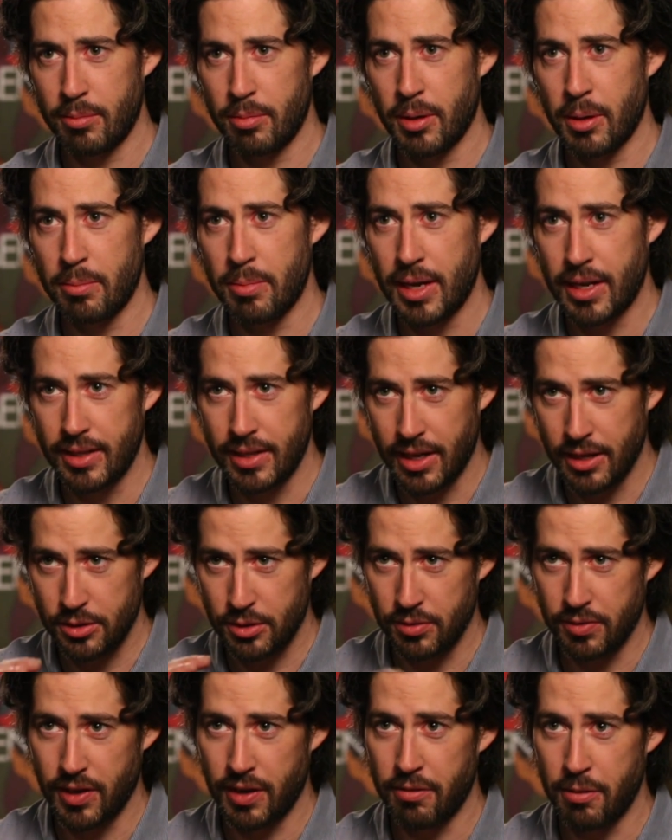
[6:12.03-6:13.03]
put a penthouse
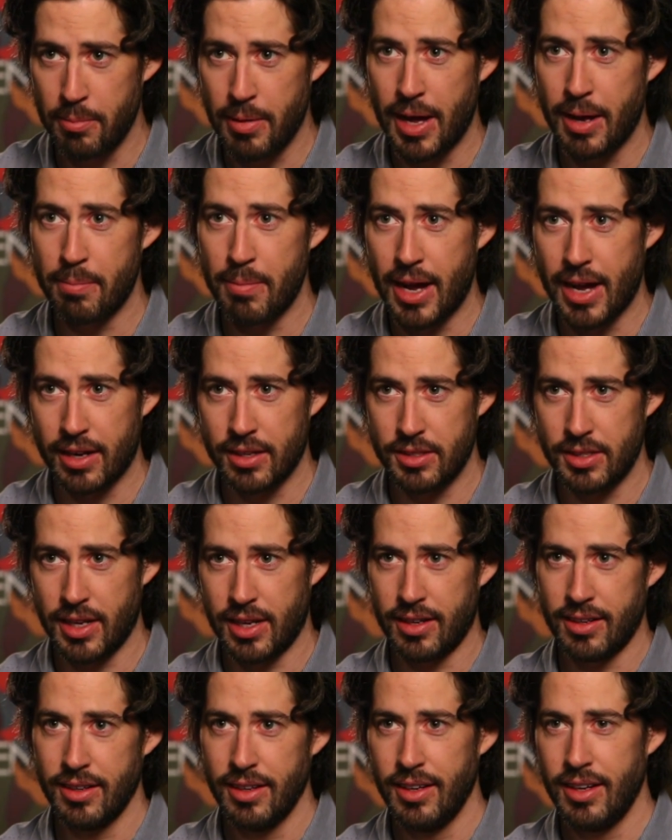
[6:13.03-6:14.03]
in front of a Mad
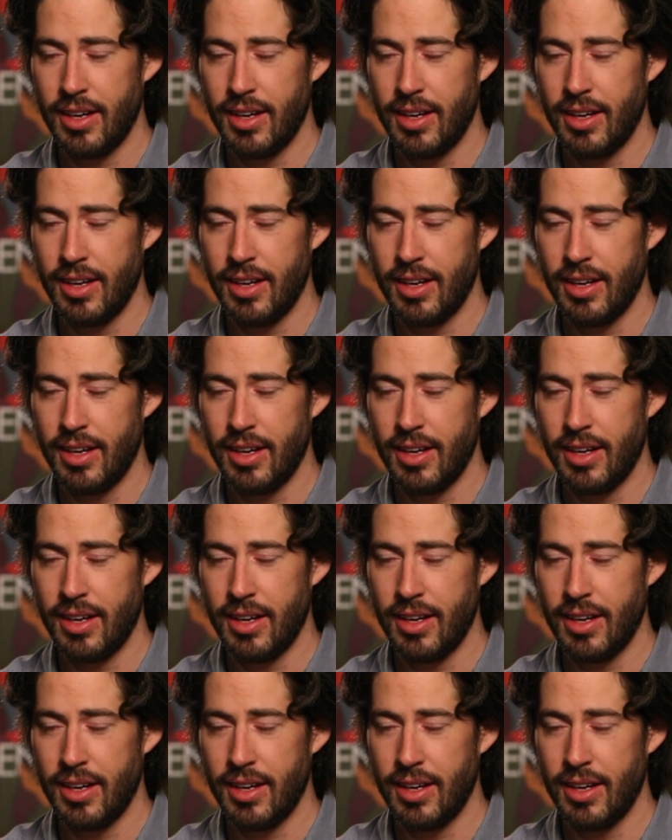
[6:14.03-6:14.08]
magazine,